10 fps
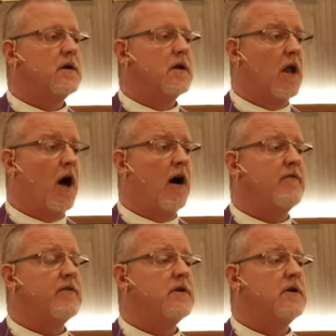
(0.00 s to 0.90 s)

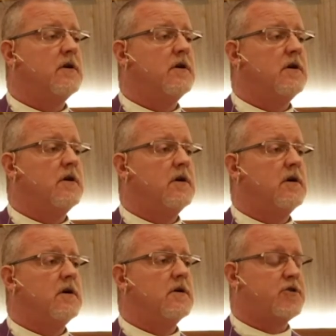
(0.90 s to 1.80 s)
Love
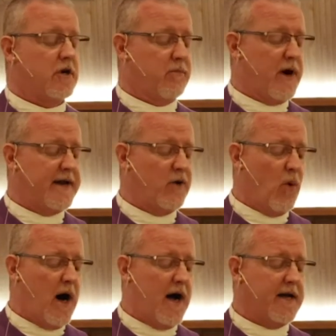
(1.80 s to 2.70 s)
took bread and
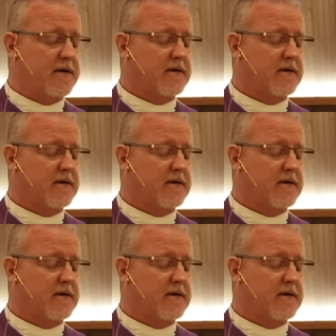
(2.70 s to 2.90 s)
wine